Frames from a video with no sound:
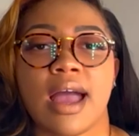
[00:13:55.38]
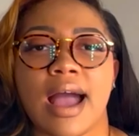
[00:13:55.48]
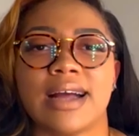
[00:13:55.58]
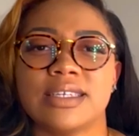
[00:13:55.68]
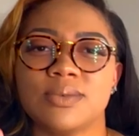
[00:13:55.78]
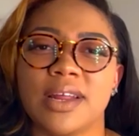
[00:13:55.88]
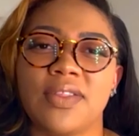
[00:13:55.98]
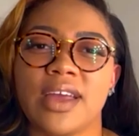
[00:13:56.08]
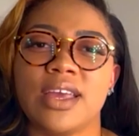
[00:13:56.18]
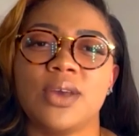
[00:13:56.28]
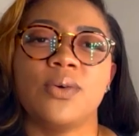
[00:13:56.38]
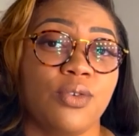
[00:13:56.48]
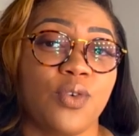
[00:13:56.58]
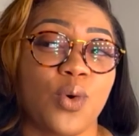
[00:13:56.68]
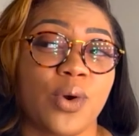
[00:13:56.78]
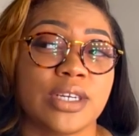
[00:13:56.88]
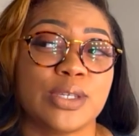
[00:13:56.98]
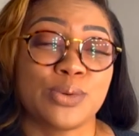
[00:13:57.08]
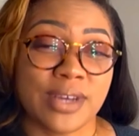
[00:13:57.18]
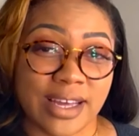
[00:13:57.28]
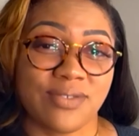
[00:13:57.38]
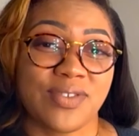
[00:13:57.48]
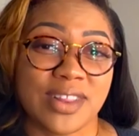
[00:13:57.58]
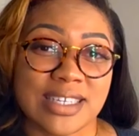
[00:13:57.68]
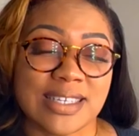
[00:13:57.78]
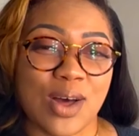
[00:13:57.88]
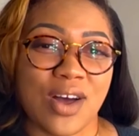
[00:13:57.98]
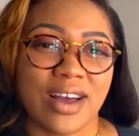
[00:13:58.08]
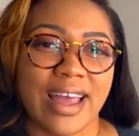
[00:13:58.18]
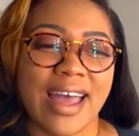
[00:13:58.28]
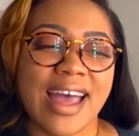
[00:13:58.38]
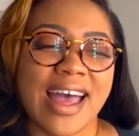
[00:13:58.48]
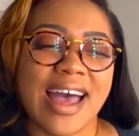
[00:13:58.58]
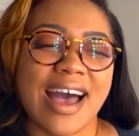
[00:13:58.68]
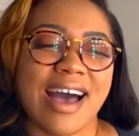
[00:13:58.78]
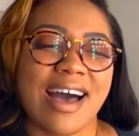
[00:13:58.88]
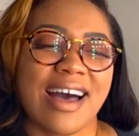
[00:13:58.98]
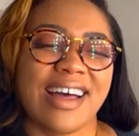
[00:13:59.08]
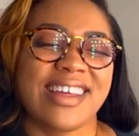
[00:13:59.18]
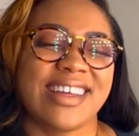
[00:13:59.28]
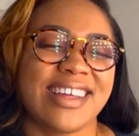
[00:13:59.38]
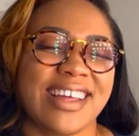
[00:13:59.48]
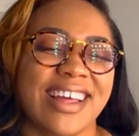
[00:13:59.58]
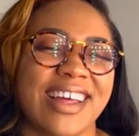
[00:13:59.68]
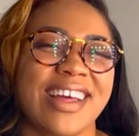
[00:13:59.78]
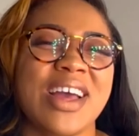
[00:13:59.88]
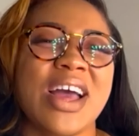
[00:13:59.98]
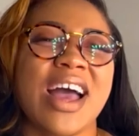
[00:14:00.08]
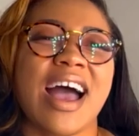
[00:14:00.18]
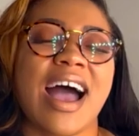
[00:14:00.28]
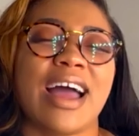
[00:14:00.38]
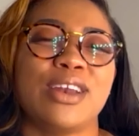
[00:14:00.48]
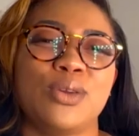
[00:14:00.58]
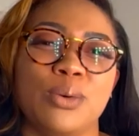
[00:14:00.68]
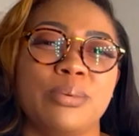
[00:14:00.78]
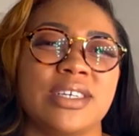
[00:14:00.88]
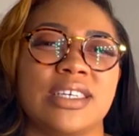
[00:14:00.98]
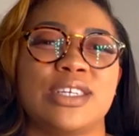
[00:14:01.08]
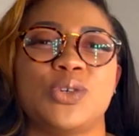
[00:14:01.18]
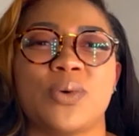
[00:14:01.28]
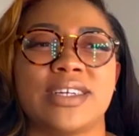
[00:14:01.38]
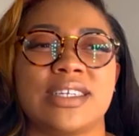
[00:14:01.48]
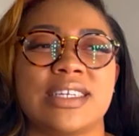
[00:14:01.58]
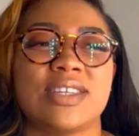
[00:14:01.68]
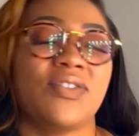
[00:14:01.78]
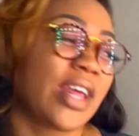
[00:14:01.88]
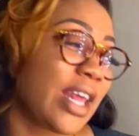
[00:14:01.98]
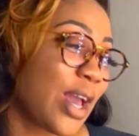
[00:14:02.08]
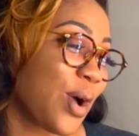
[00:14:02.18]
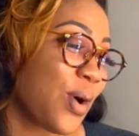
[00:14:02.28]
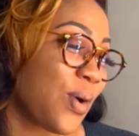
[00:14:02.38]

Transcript: I just want to thank you for tuning in for this long. I do appreciate you watching this video,